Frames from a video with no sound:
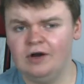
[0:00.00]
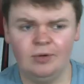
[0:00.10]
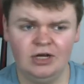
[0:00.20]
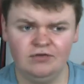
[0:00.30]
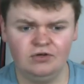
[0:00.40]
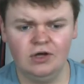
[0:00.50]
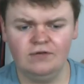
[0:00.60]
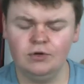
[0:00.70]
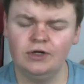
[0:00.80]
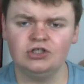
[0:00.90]
I mean, if
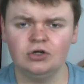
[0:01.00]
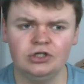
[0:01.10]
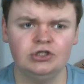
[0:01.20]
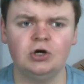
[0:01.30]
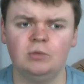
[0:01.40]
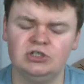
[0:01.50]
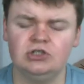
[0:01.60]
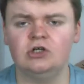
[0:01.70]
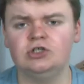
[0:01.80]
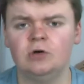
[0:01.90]
you enjoy your job, it's
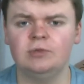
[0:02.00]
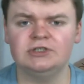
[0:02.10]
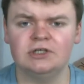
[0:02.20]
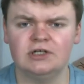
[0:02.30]
not a job, is it?